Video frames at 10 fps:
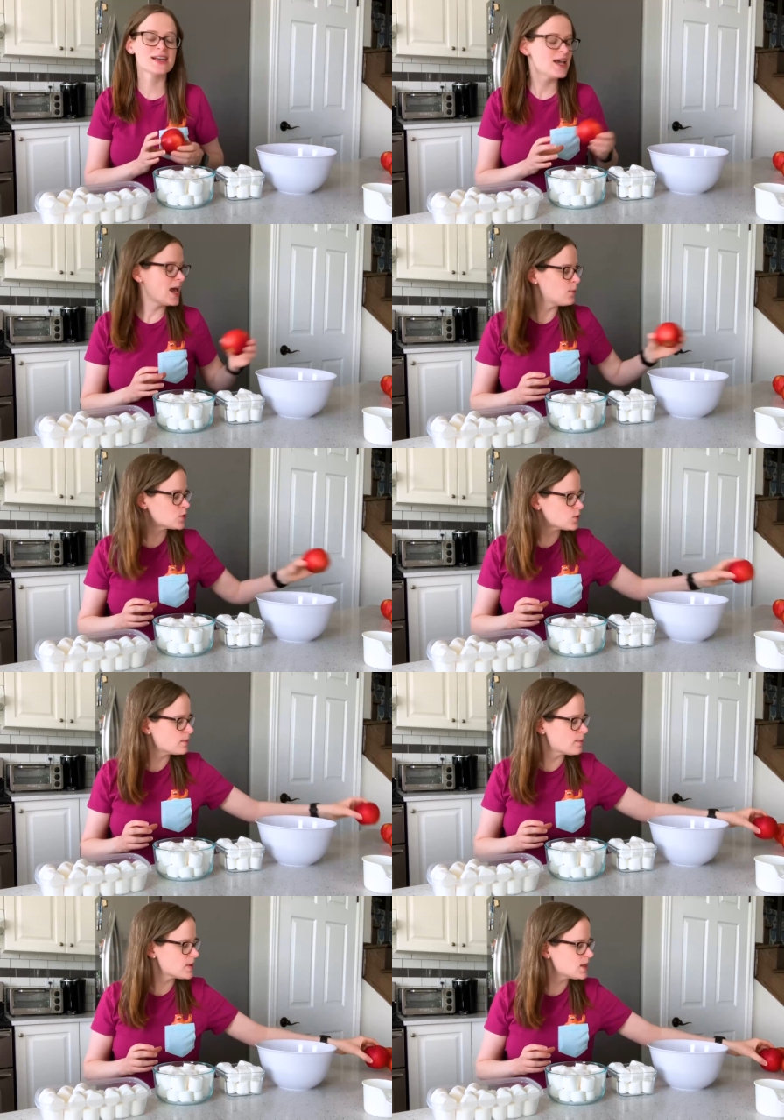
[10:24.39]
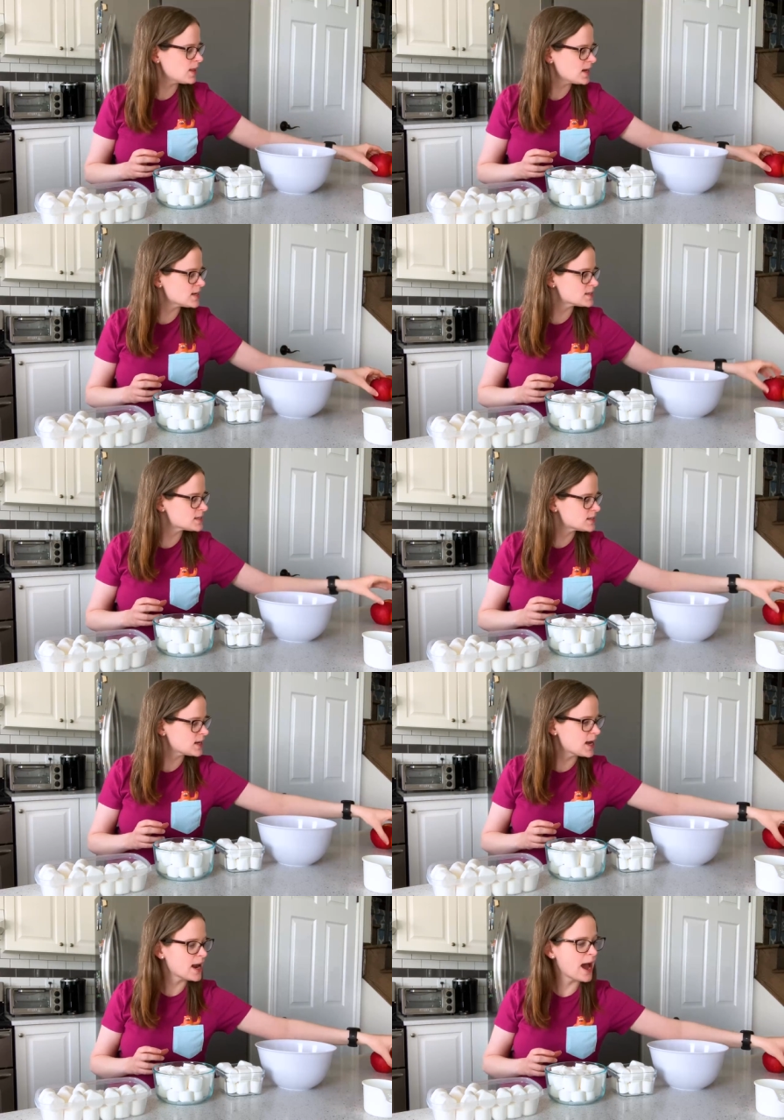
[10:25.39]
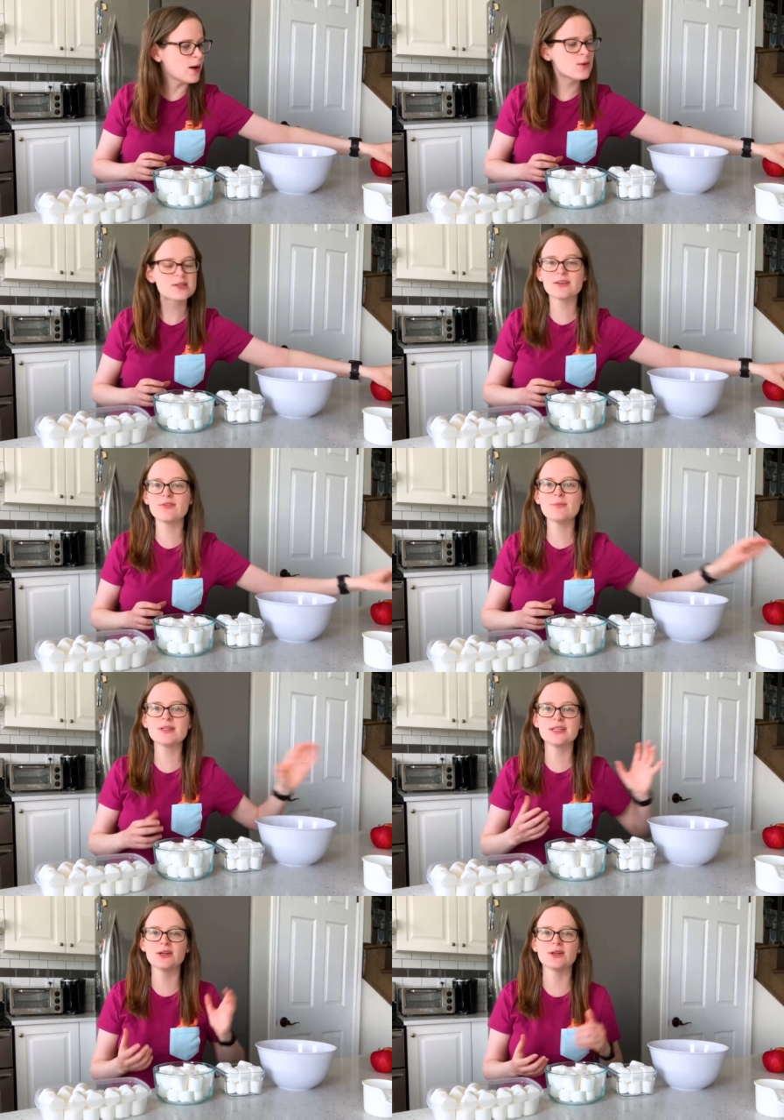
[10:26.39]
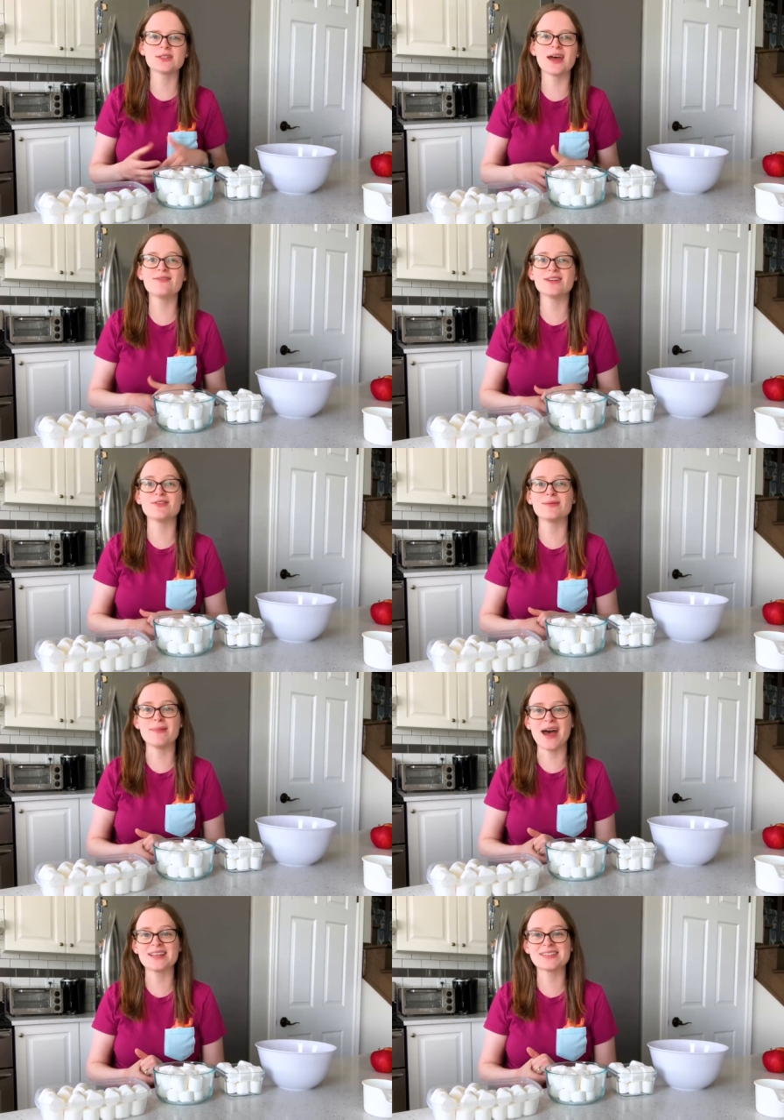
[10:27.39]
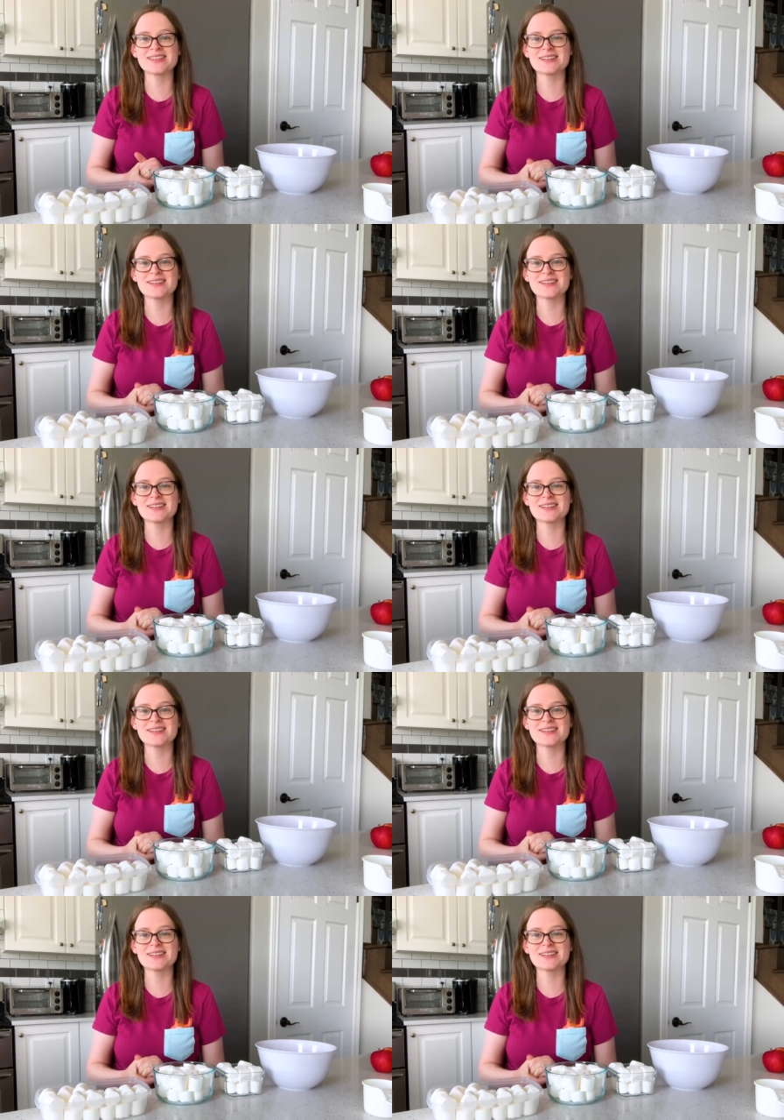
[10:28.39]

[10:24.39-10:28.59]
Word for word: and which one might be the lightest and how different materials have different mass.